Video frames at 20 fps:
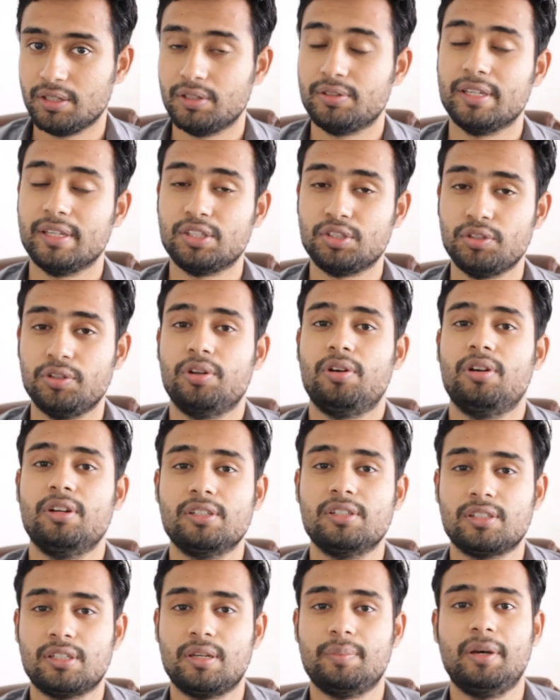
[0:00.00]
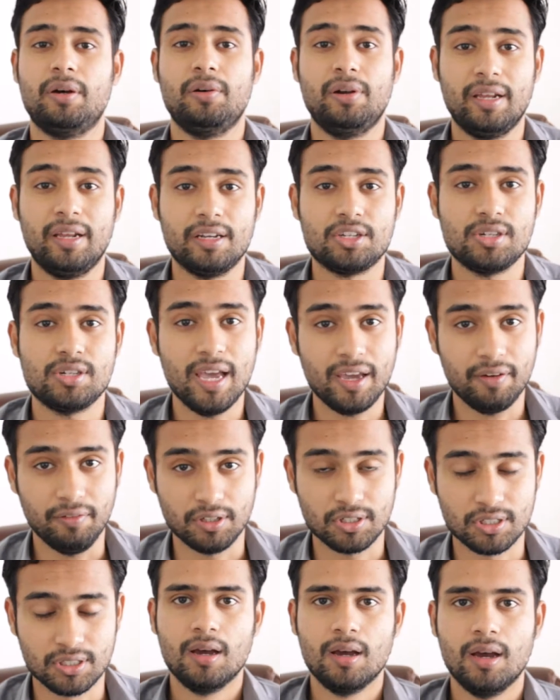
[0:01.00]
to test your knowledge about English
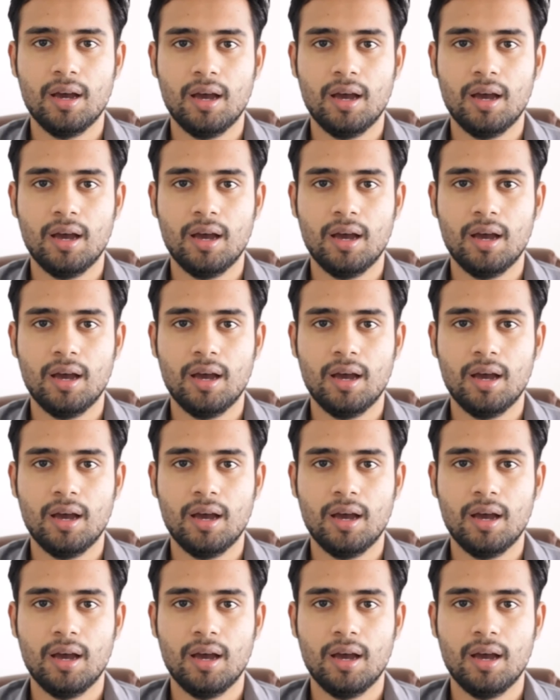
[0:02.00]
language.